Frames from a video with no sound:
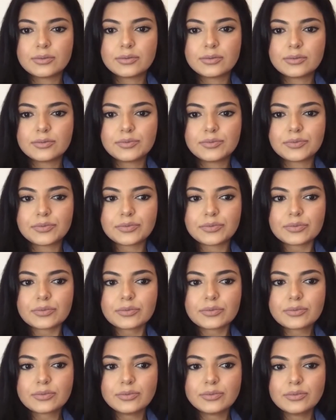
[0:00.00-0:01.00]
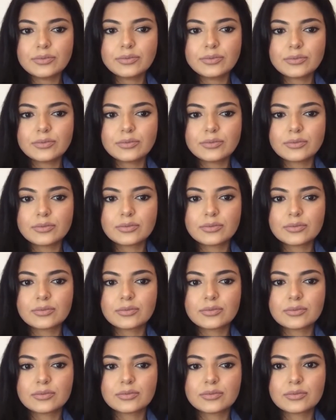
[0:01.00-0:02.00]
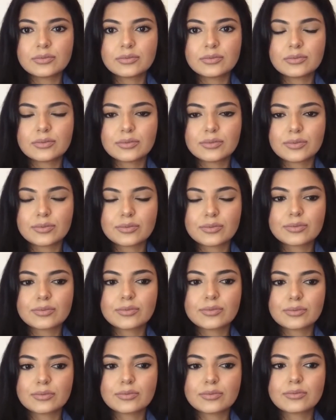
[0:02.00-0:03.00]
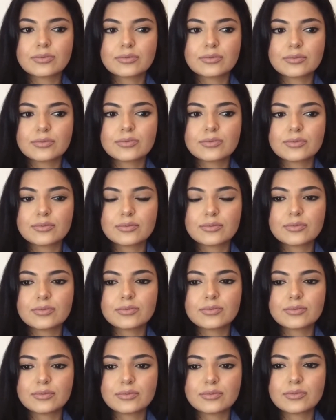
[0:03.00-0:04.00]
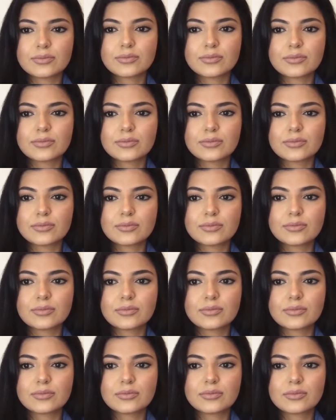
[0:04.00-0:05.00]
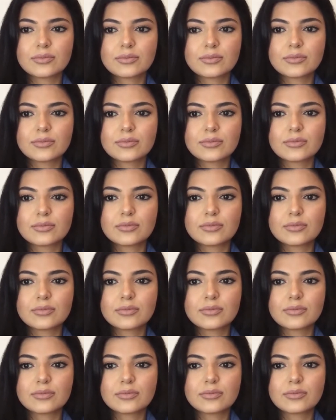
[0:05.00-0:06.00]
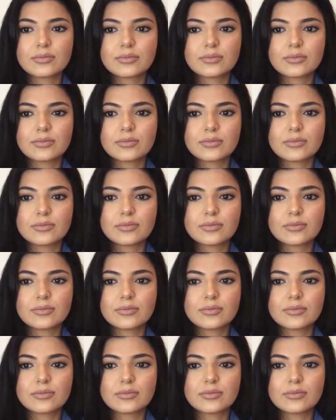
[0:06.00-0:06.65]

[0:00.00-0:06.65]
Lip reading: [no speech]